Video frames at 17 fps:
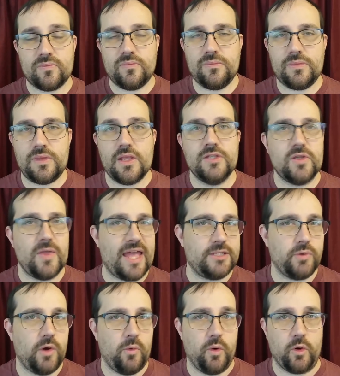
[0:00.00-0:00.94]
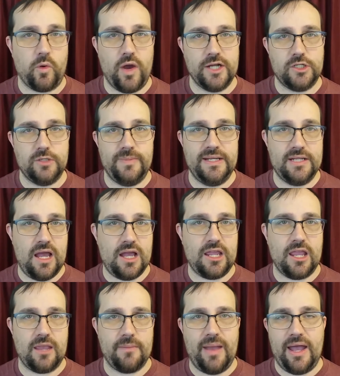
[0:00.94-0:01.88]
So that's what we're going to be
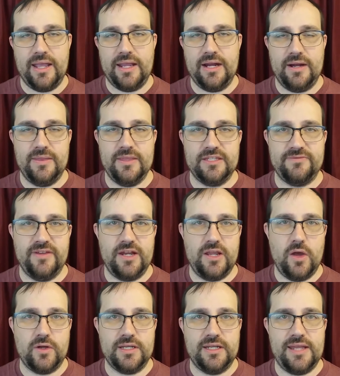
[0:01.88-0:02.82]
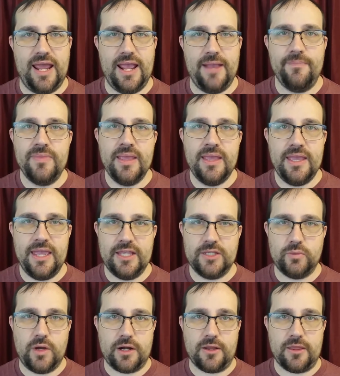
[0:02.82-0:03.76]
talking about here in this video today, is
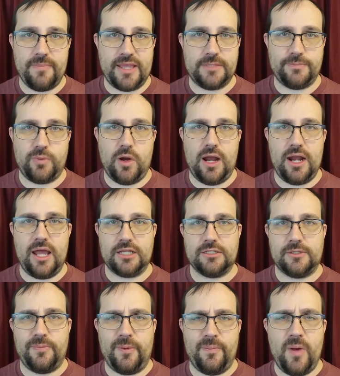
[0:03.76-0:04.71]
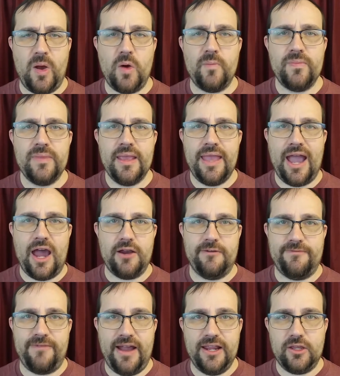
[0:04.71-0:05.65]
what are the best products to promote, how to
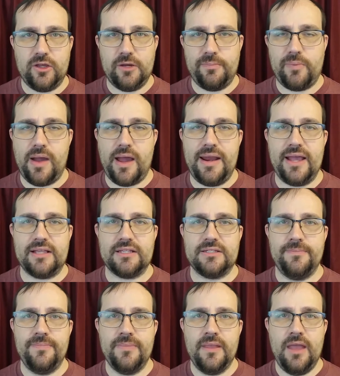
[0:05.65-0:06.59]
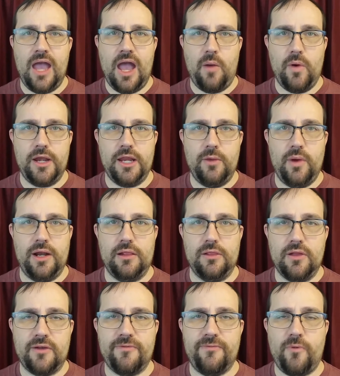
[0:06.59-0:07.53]
find good products, what do you want to
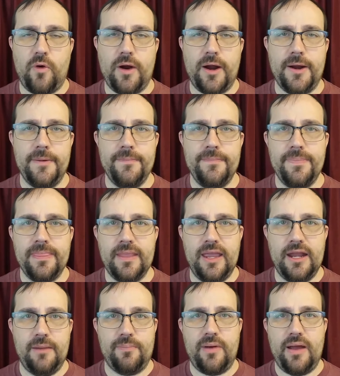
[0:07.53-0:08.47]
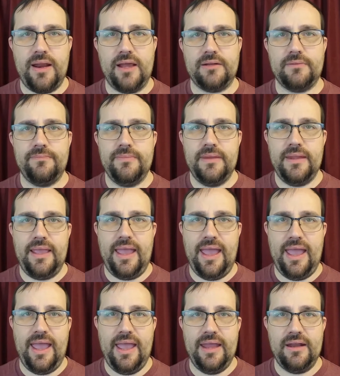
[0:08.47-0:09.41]
look for in a product,
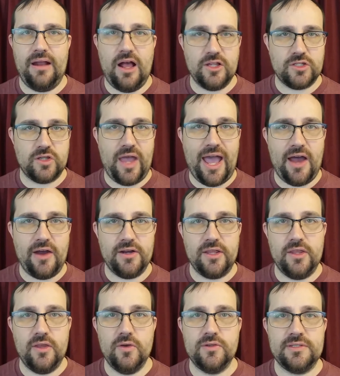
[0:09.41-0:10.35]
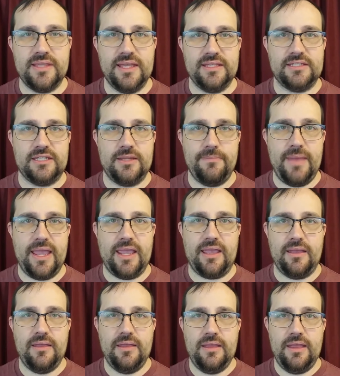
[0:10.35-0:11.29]
and also how to use this to
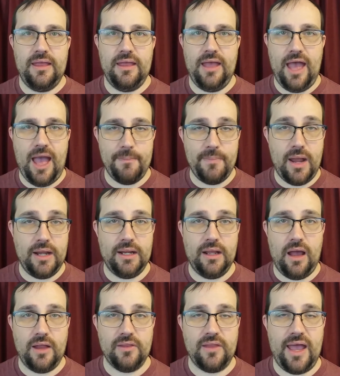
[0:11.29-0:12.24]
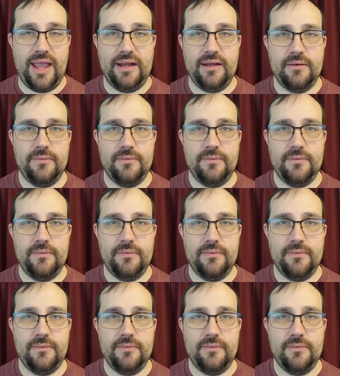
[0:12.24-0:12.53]
make money online.